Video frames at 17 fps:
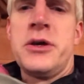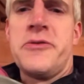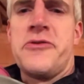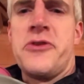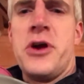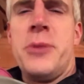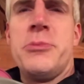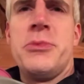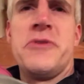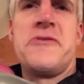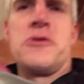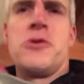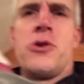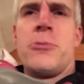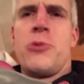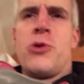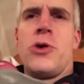From the
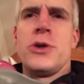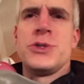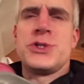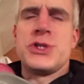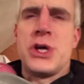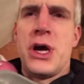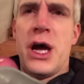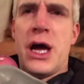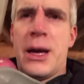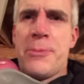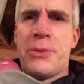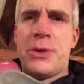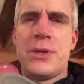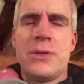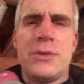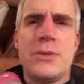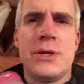floorboards up,
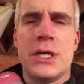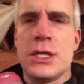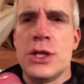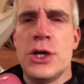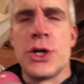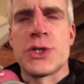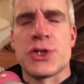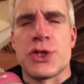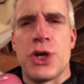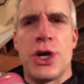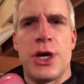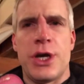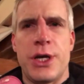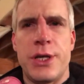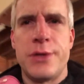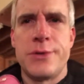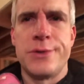it looks
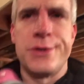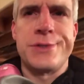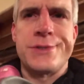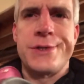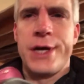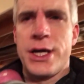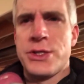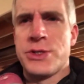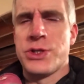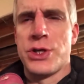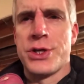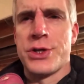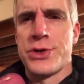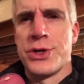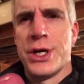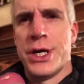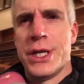good. The studs
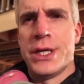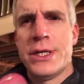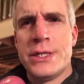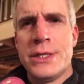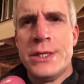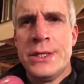look good.